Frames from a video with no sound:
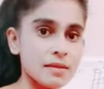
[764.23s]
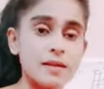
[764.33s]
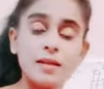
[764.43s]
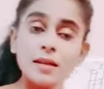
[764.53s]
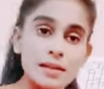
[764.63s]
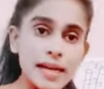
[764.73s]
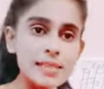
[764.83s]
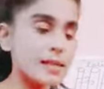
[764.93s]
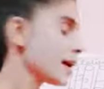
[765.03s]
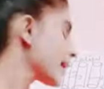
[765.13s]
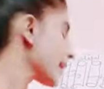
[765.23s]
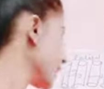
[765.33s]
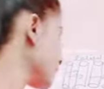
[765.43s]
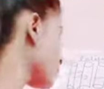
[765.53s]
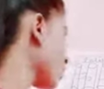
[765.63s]
Yes, it
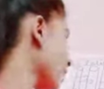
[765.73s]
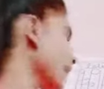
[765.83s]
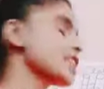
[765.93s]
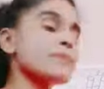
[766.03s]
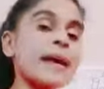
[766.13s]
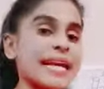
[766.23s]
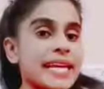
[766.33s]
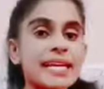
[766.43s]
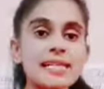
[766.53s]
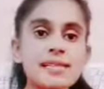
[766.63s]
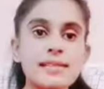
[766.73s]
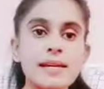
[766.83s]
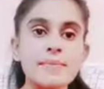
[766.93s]
provides mechanical strength.